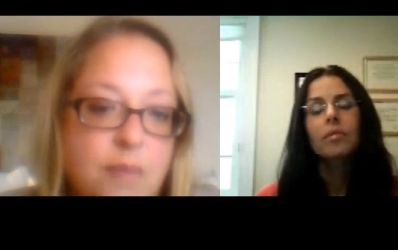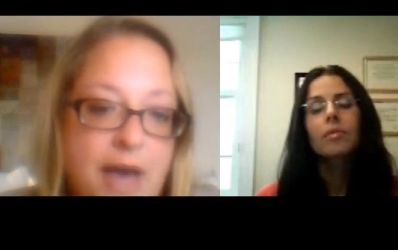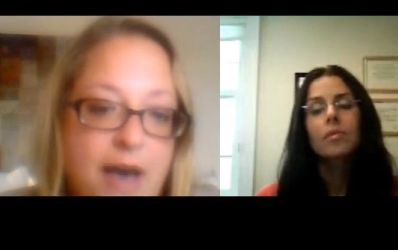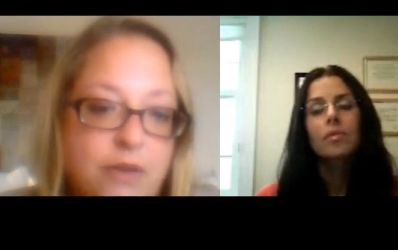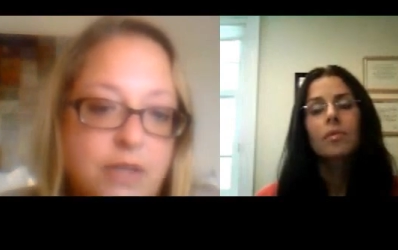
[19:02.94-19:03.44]

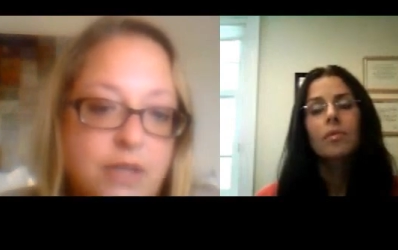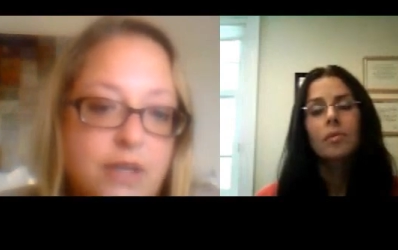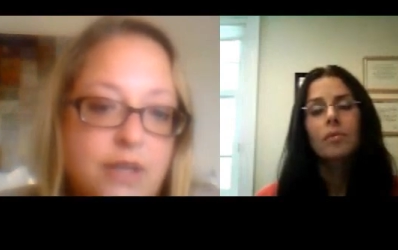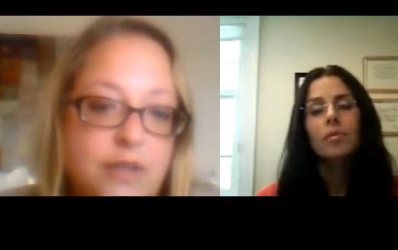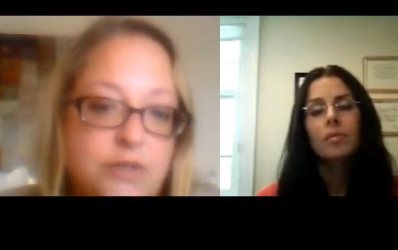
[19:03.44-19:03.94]
Speaker 1: their
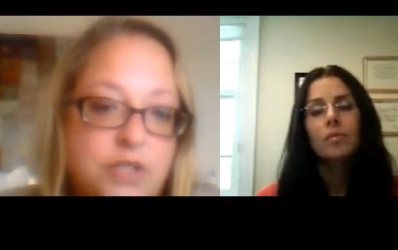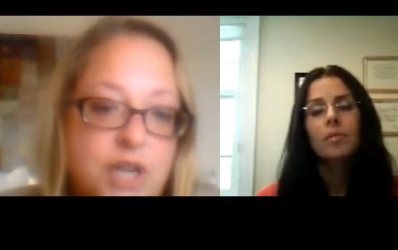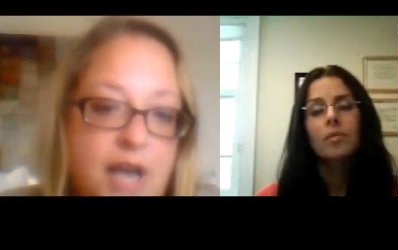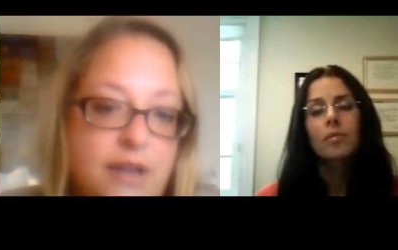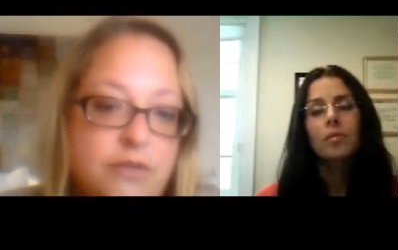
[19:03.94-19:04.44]
child's
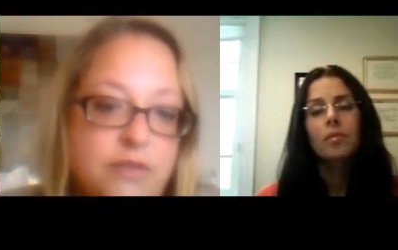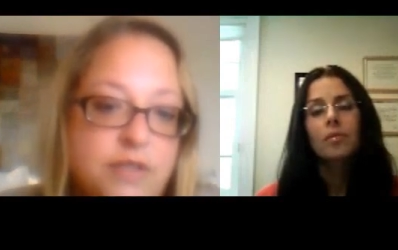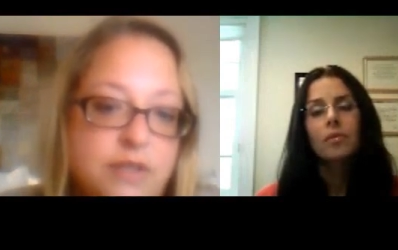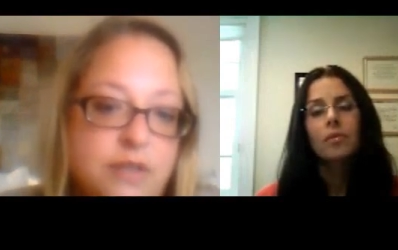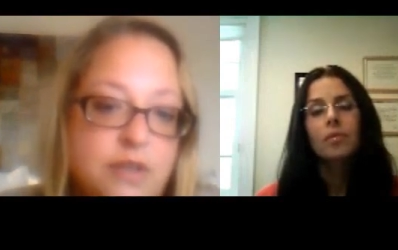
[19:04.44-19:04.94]

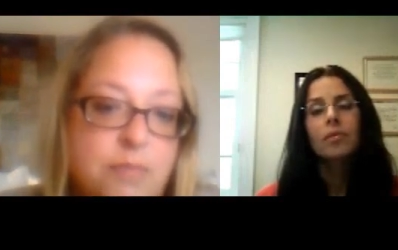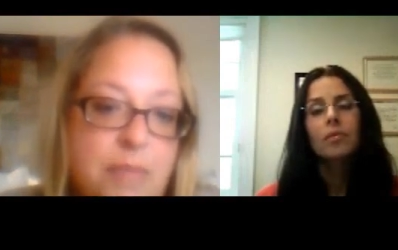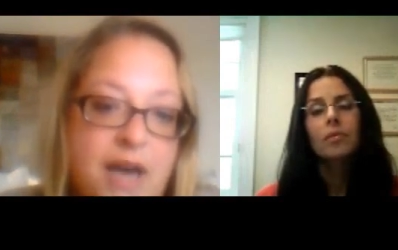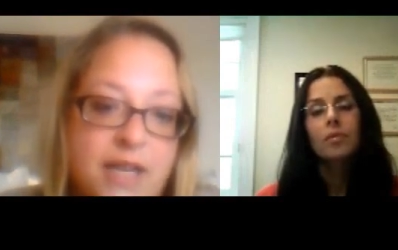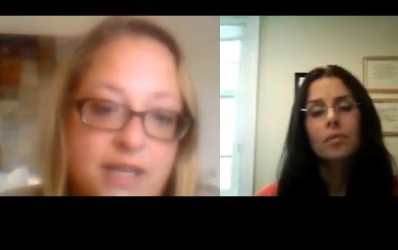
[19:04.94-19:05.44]
body
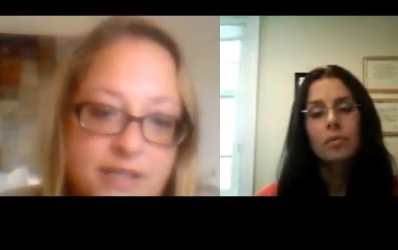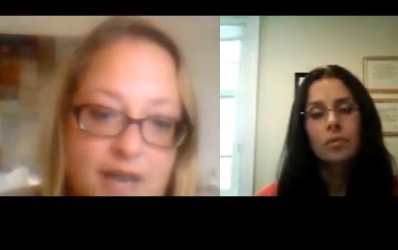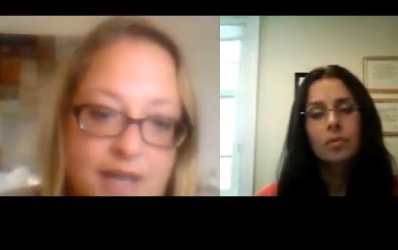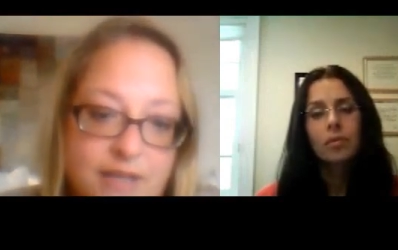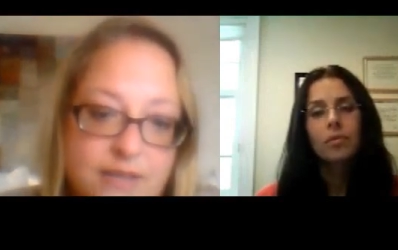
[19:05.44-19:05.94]
size
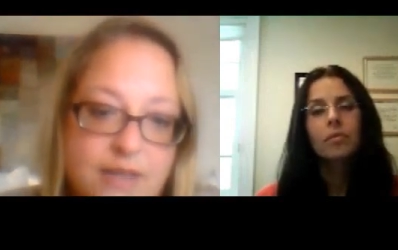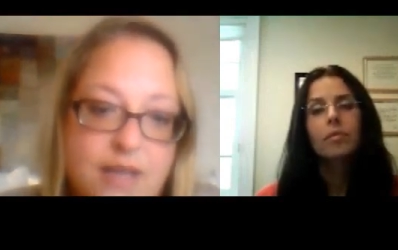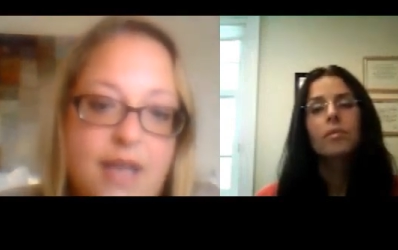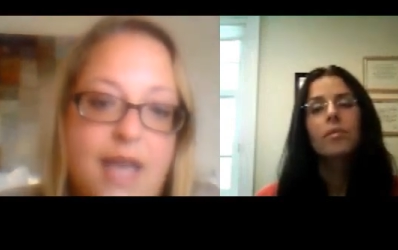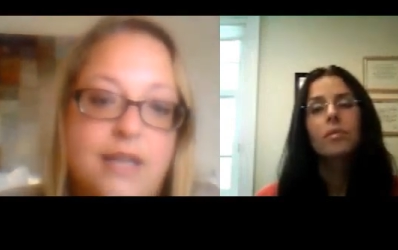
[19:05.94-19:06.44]
and
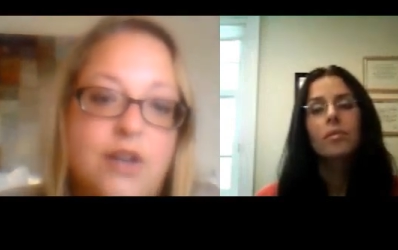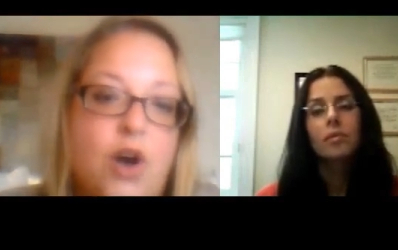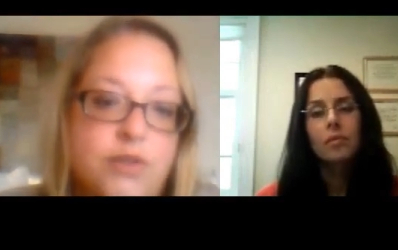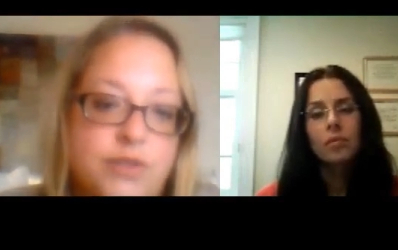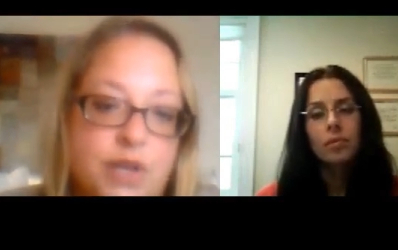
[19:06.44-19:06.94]

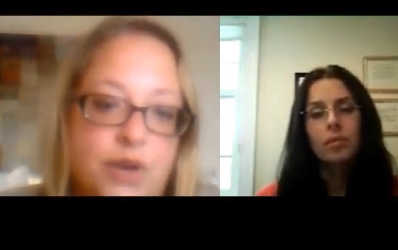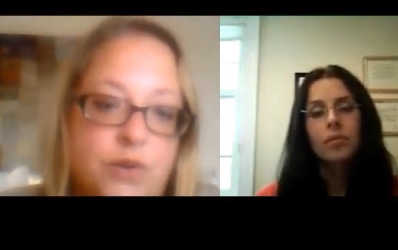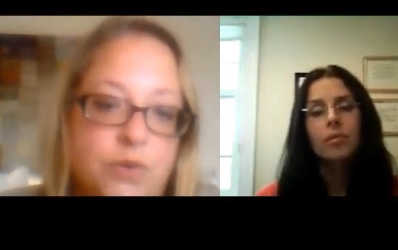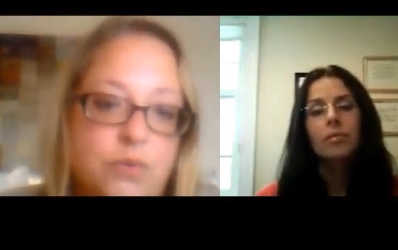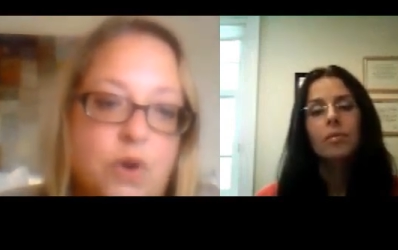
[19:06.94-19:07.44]
also hold
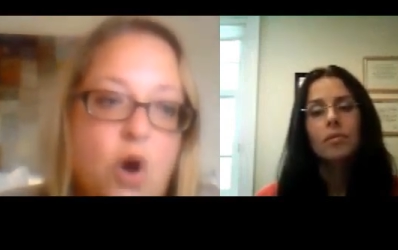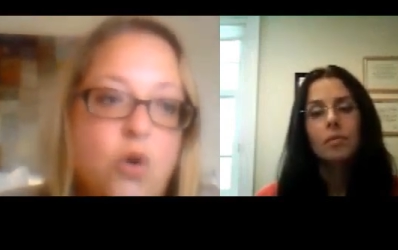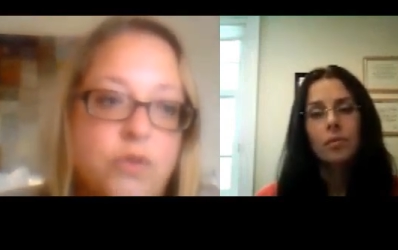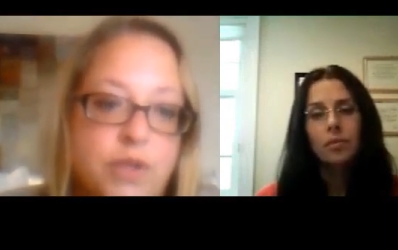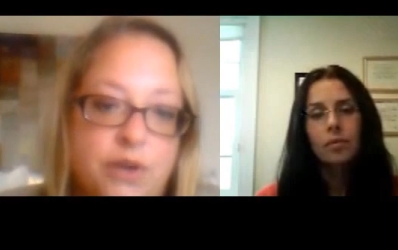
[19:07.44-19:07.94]
those
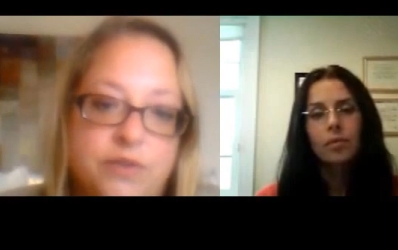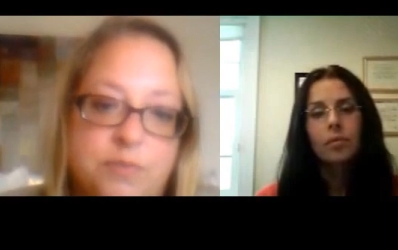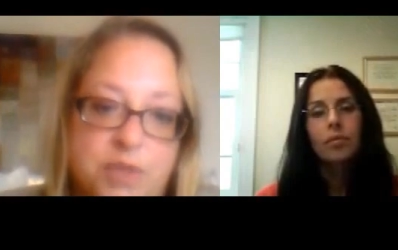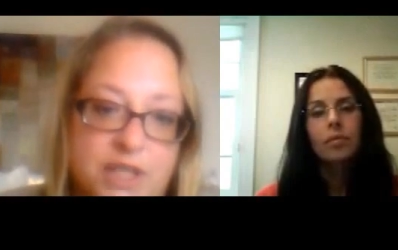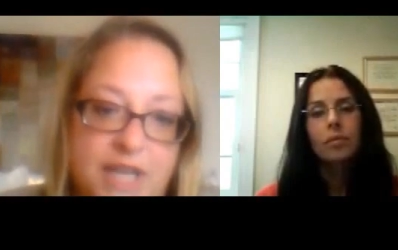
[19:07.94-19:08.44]

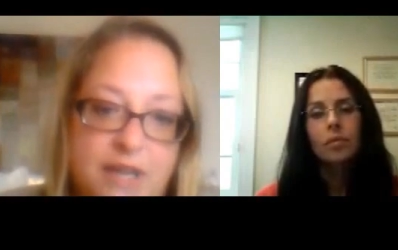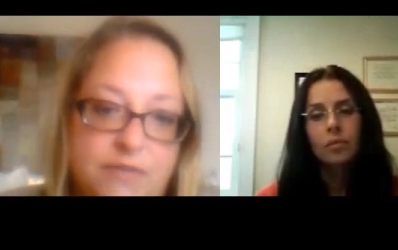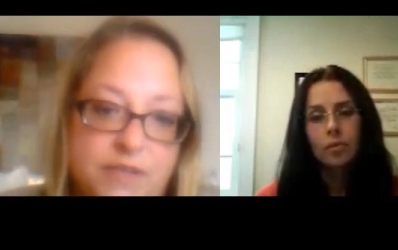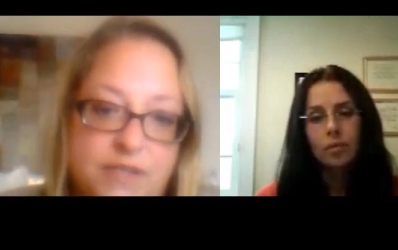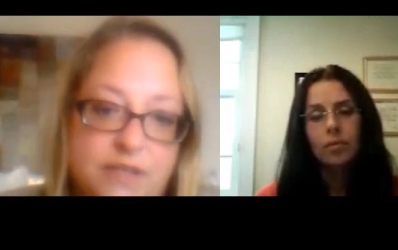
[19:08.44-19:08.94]
beliefs
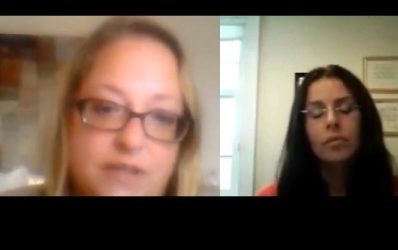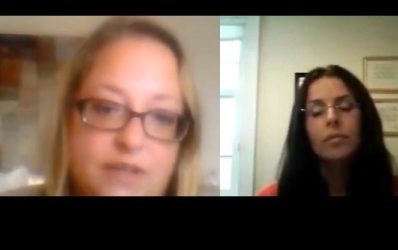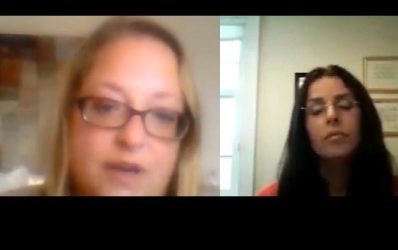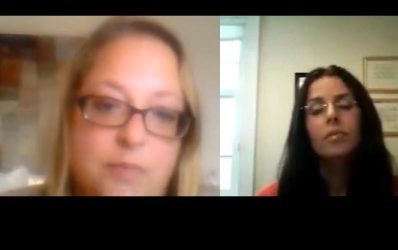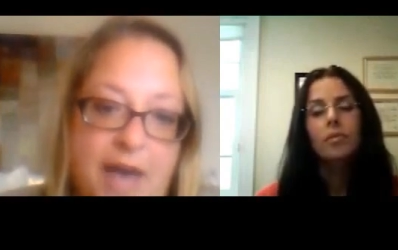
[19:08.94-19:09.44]
about
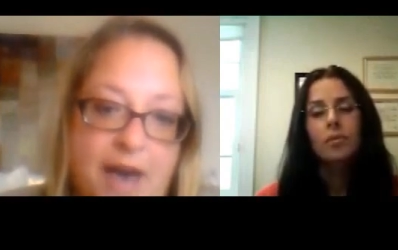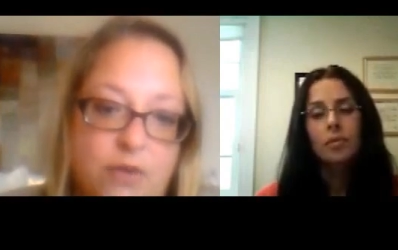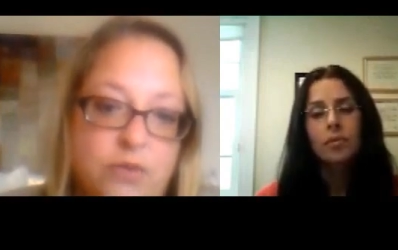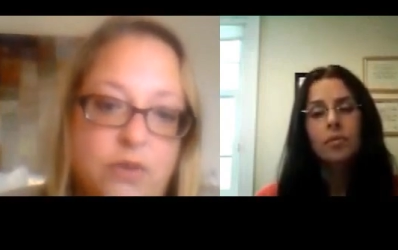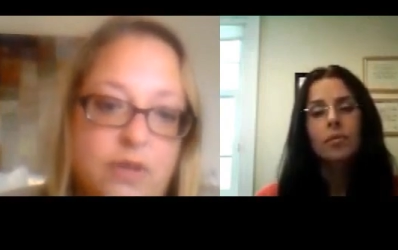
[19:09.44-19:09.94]

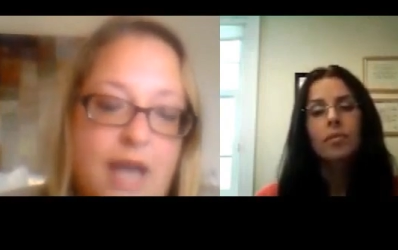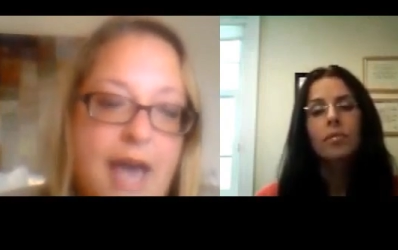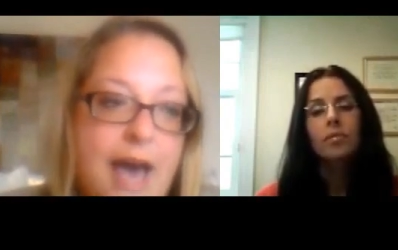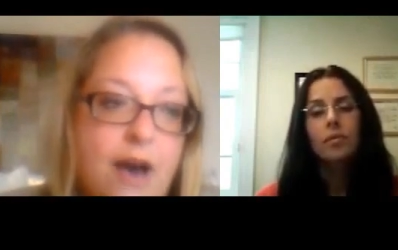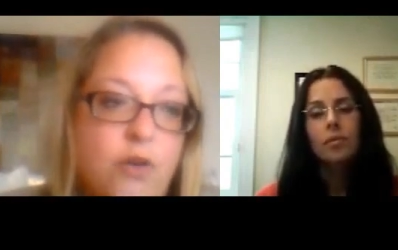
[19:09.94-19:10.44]
how a
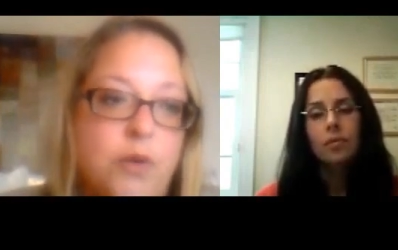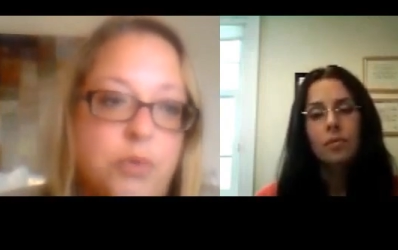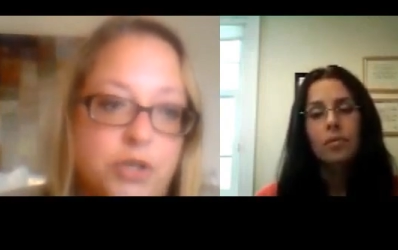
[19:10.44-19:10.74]
person,